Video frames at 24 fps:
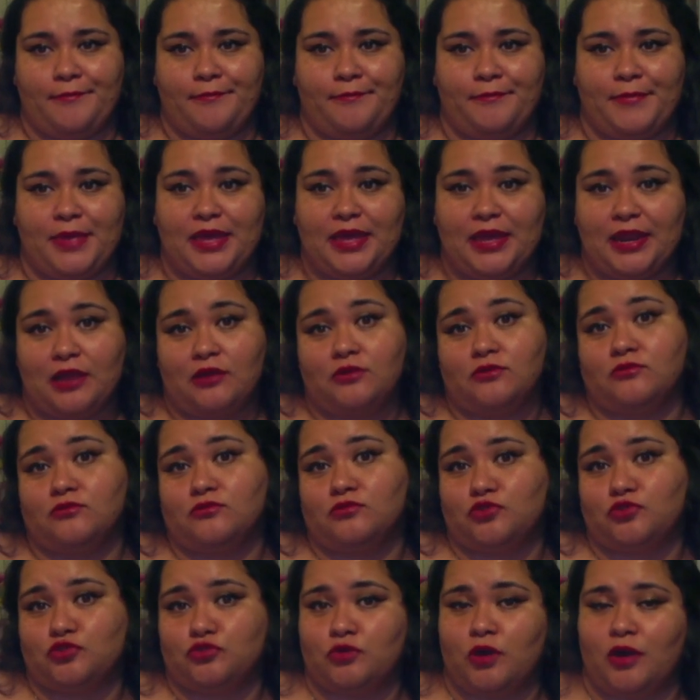make it up
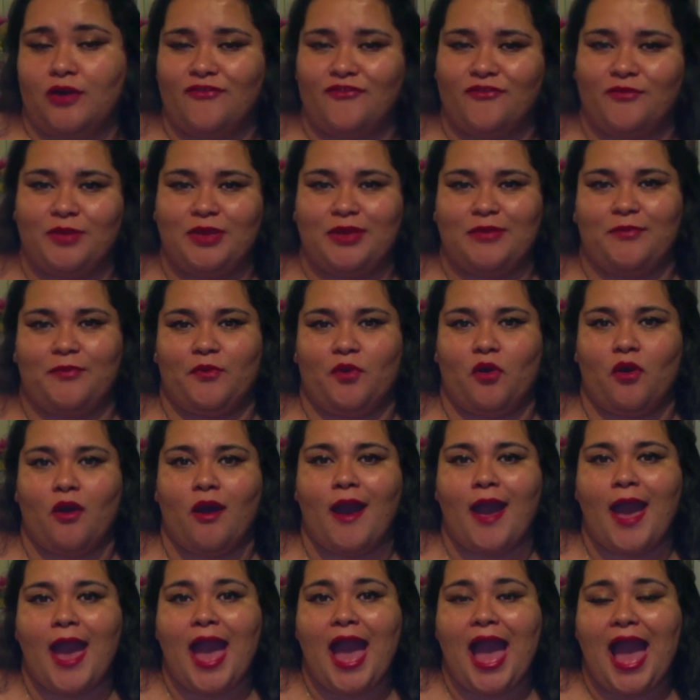to other people.
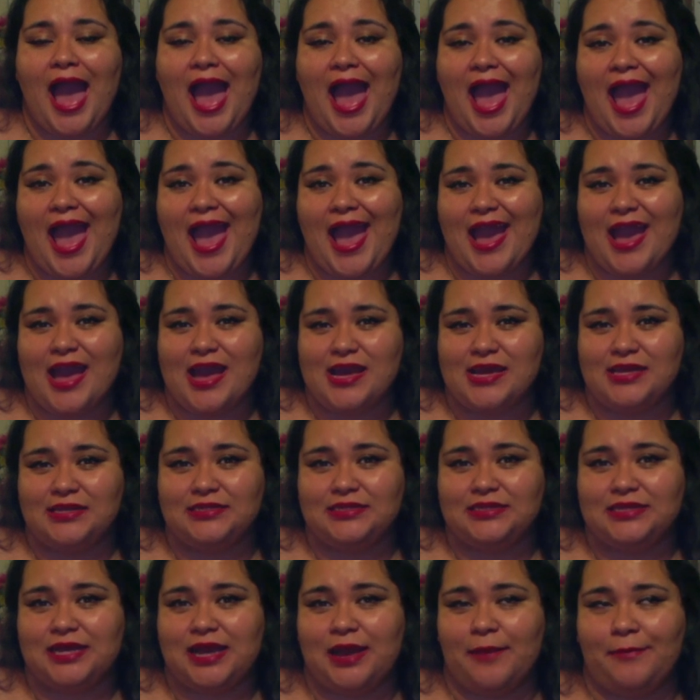
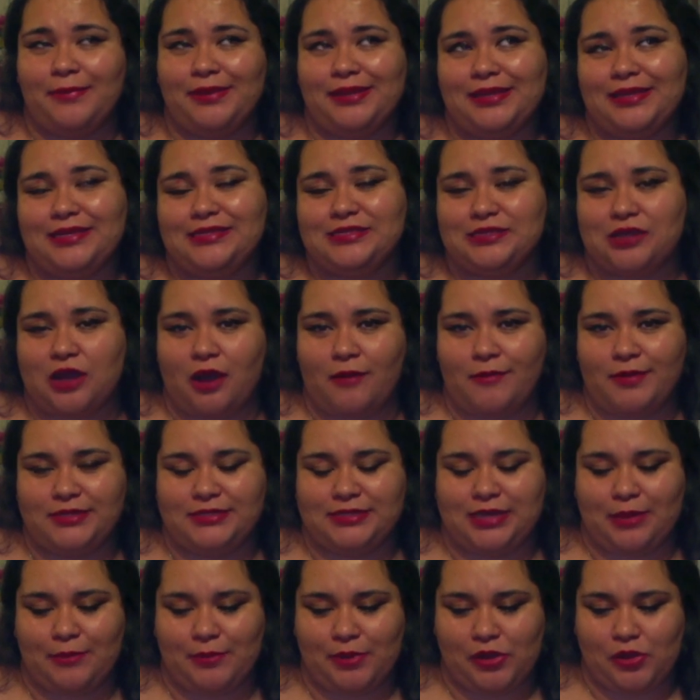And please comment
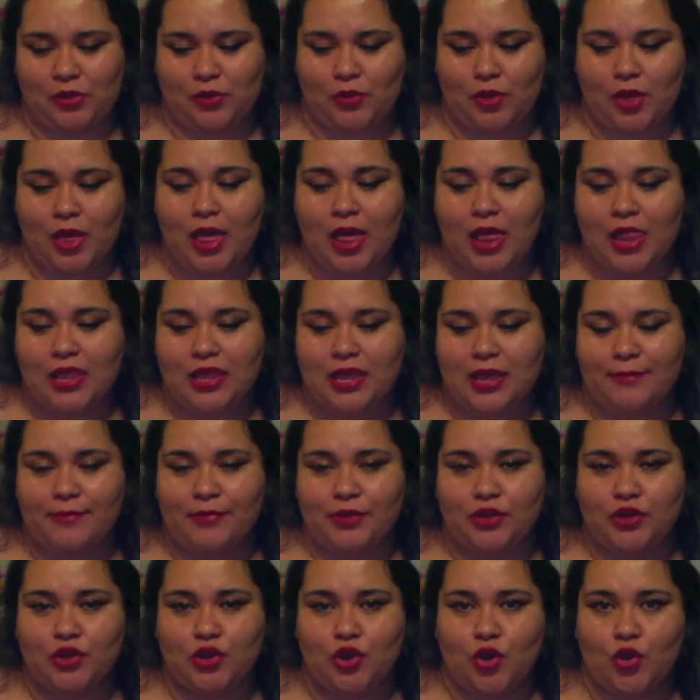down below, let
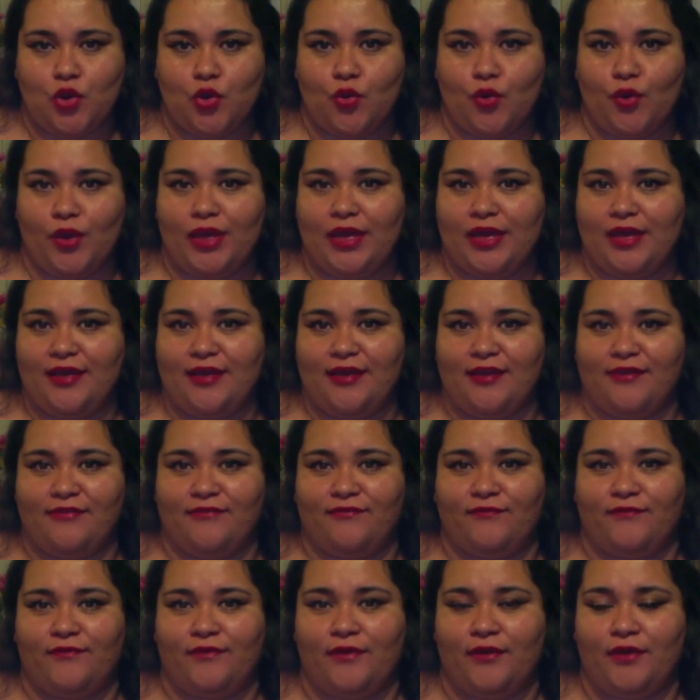me know
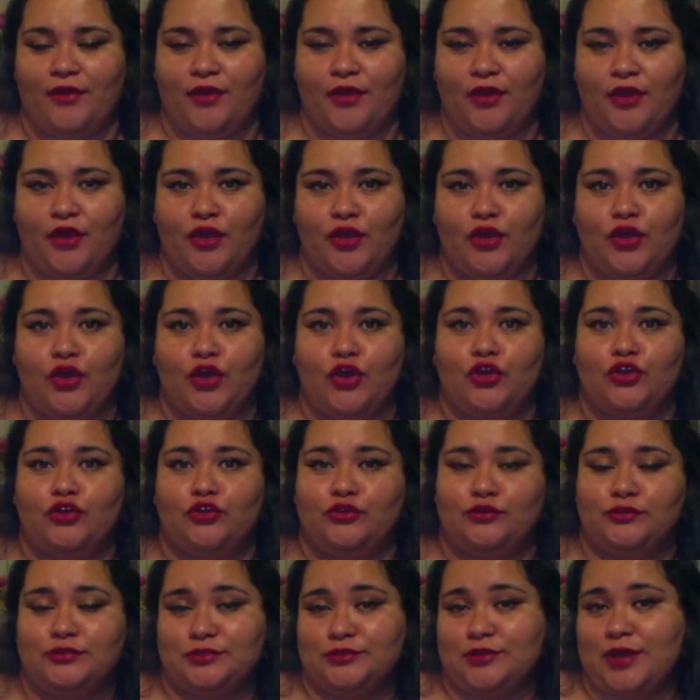if
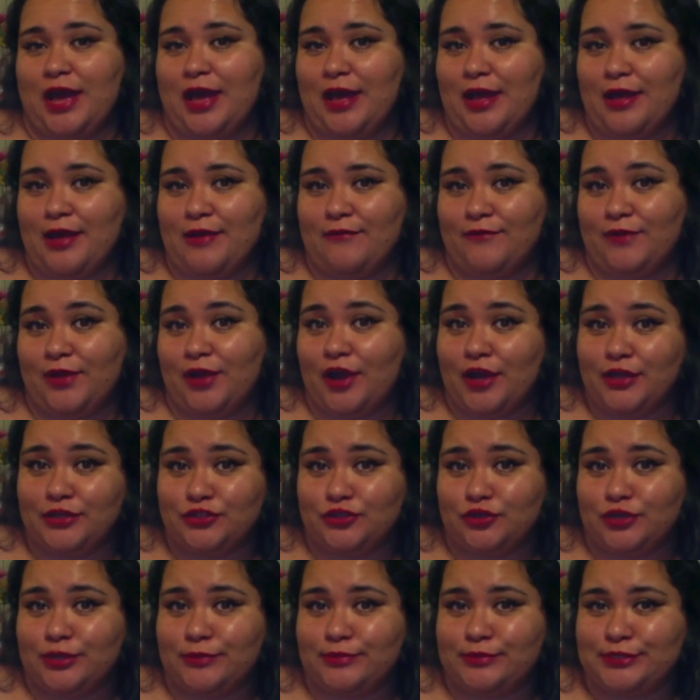you still haven't got
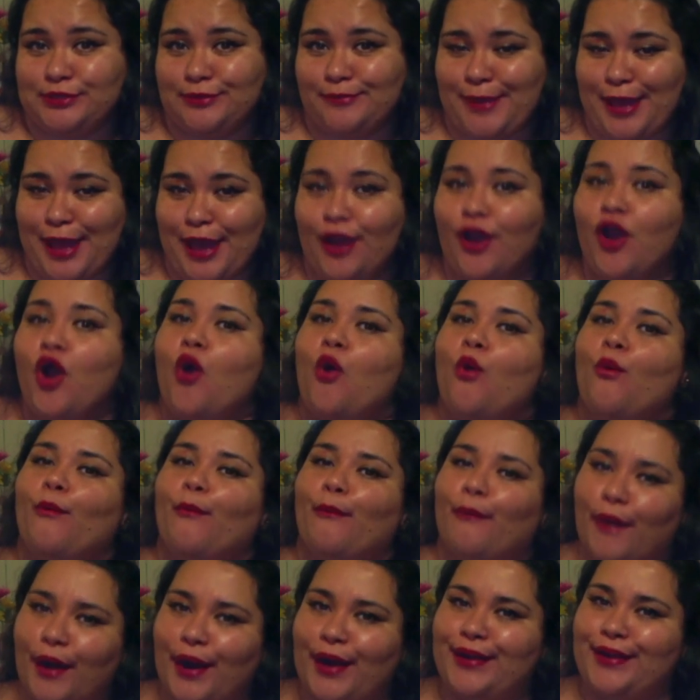your Ipsy bag,
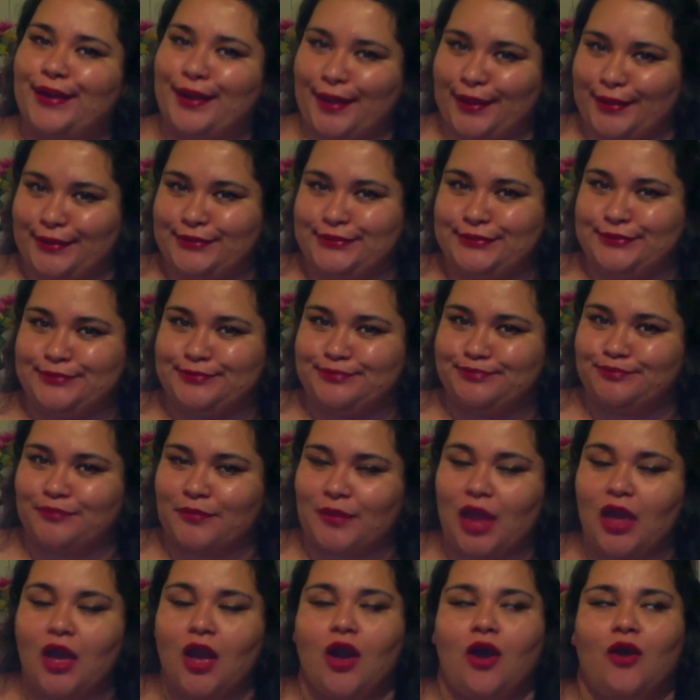why not?
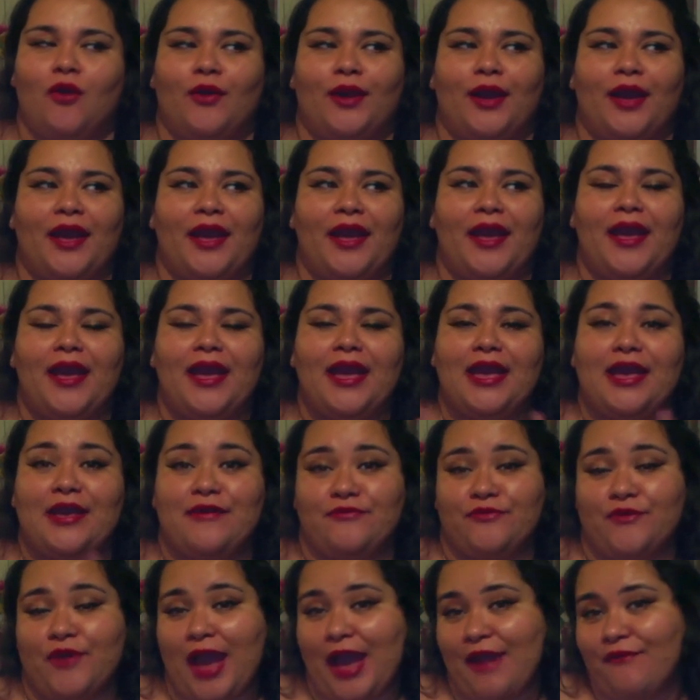Okay, if
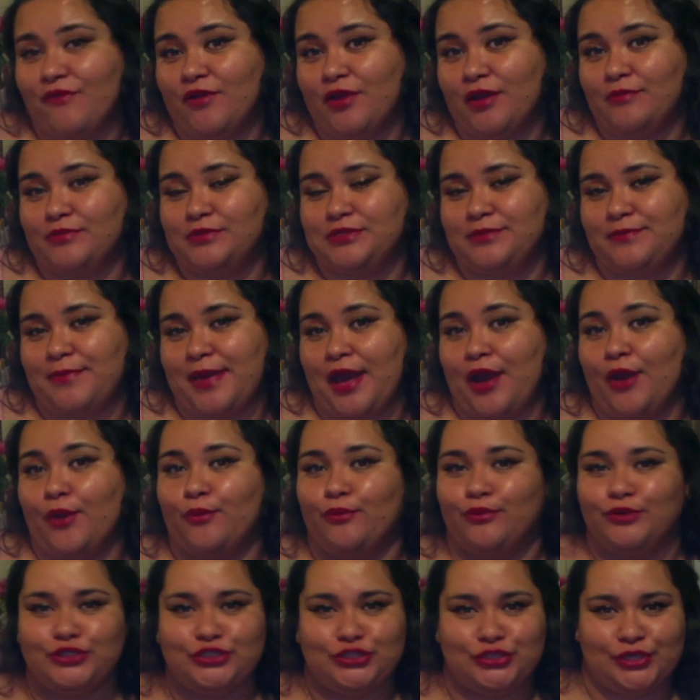you have your Ipsy bag,
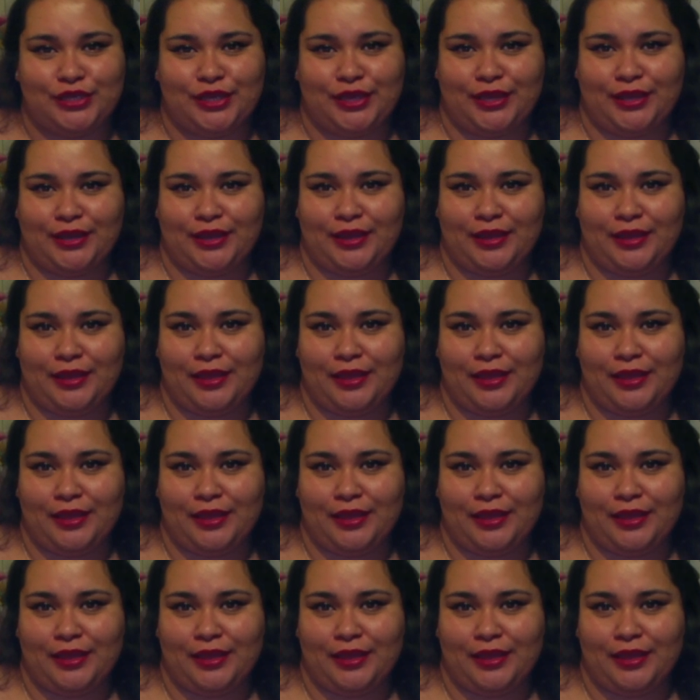what you get?